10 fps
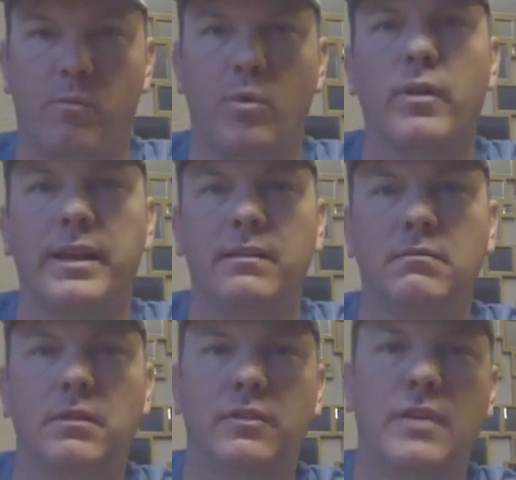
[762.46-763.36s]
really
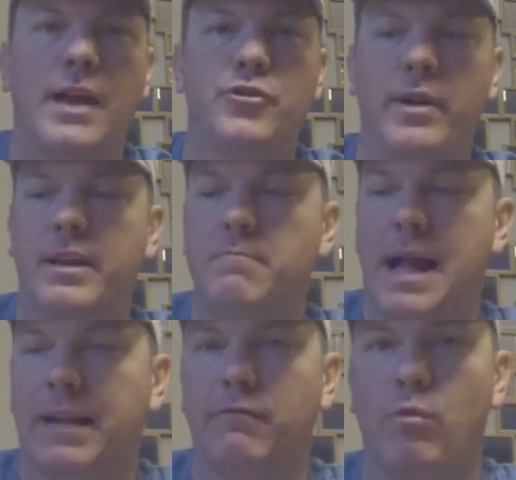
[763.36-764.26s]
exaggerated
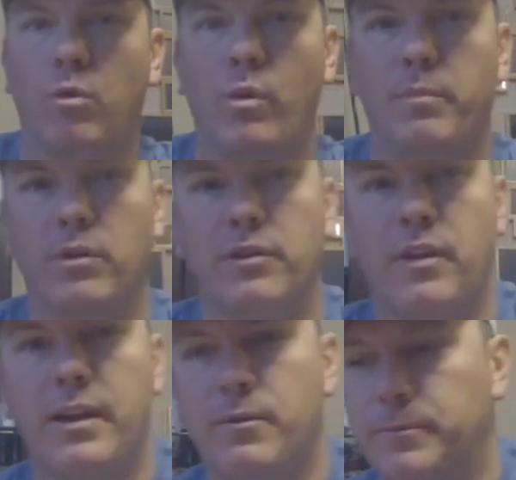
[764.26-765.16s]
back and forth whip on the tail.